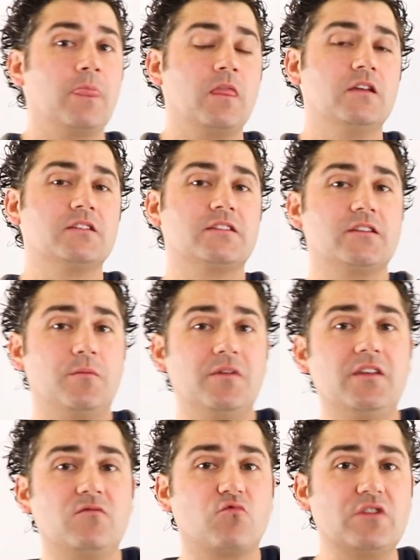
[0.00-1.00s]
some of
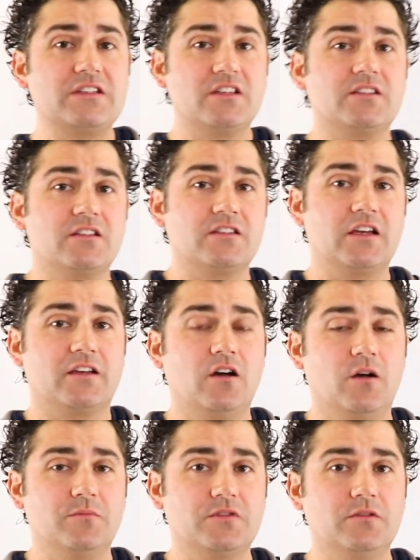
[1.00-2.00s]
the resistance that
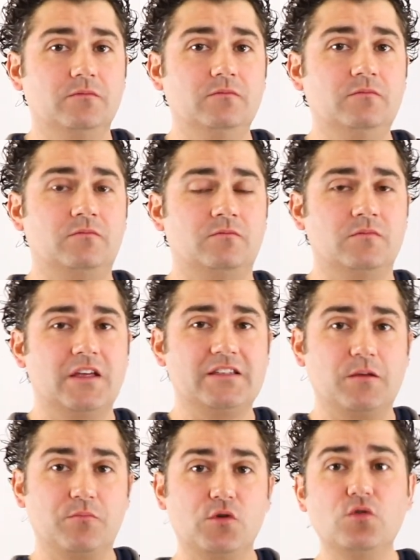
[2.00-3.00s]
comes is
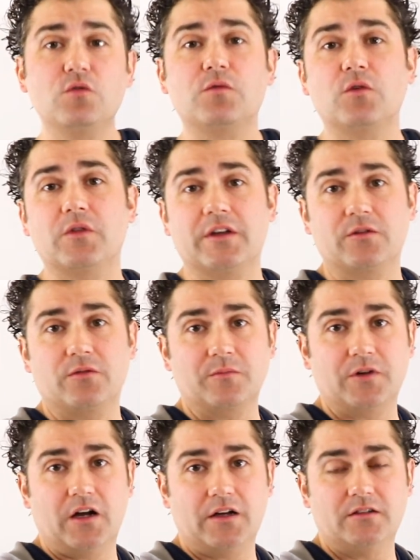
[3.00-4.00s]
a beautiful thing from
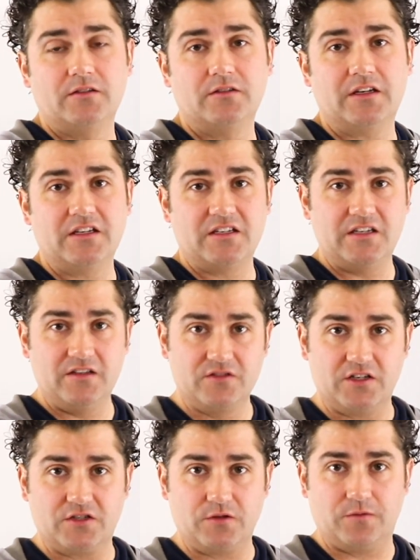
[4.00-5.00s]
God that he gives
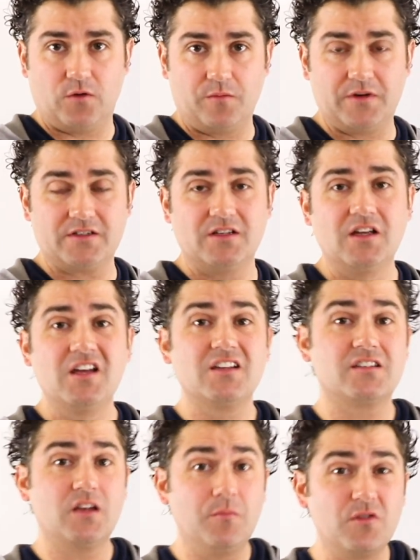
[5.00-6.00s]
us to form us.
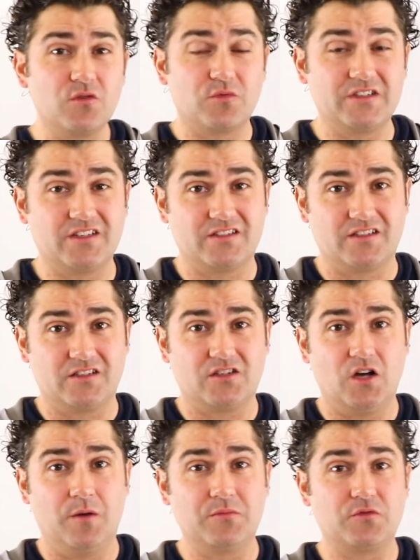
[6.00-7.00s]
Some of the resistance
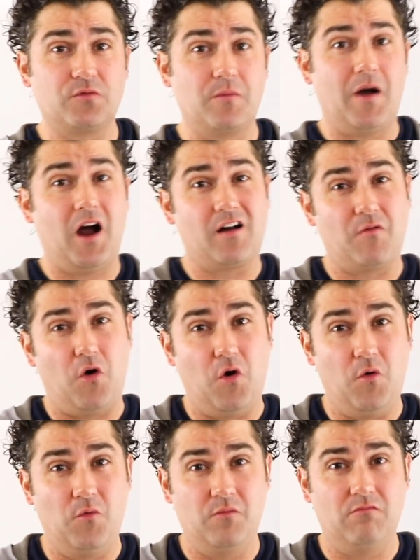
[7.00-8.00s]
comes from our
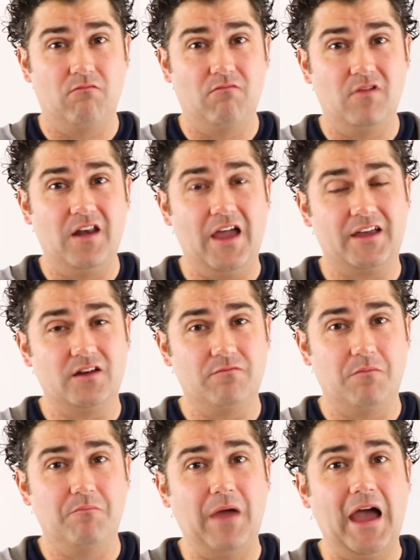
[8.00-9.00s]
own negative
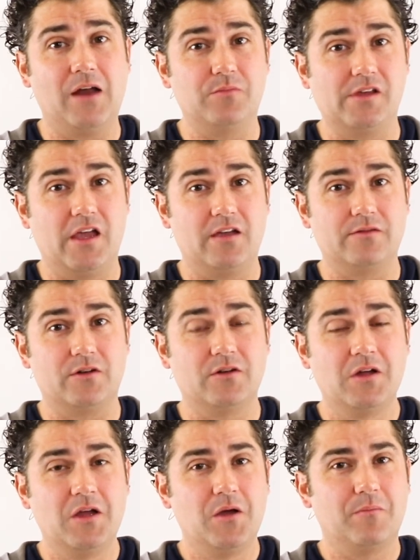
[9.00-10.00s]
and bad behavior.
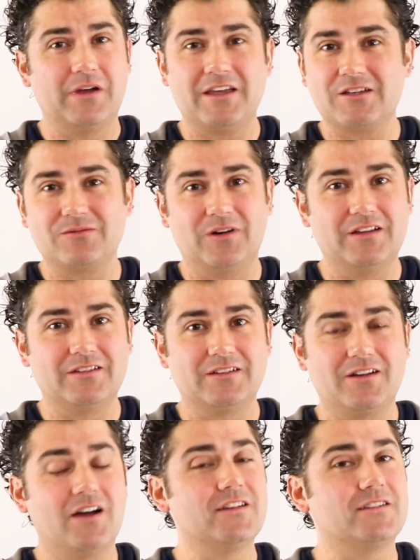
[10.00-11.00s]
But guess what?
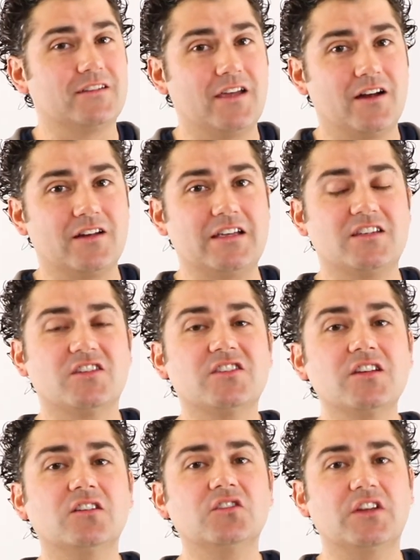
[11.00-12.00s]
God doesn't care. He
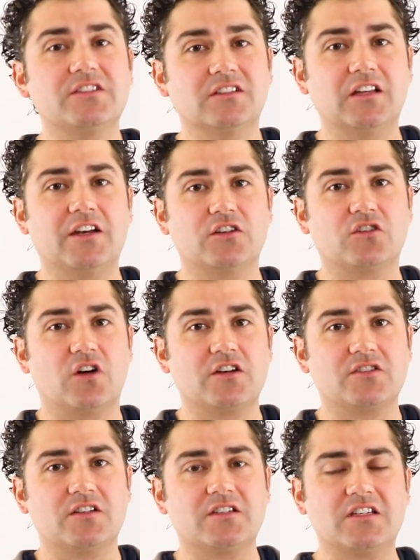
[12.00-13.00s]
still doesn't let it
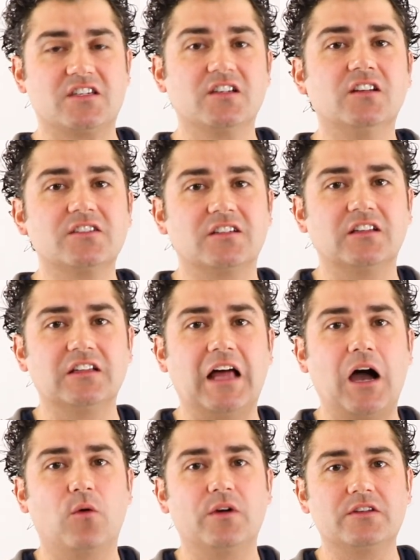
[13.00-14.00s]
crush us. He still doesn't
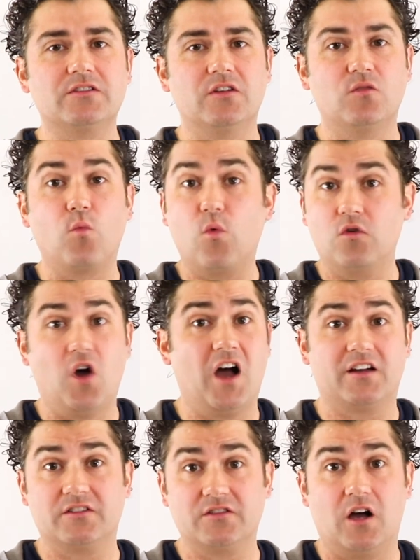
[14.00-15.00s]
allow it to
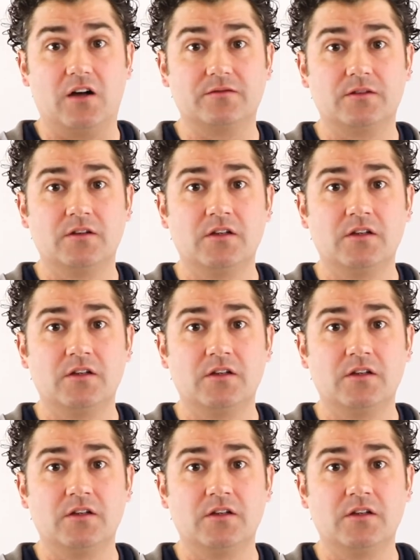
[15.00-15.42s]
knock us off.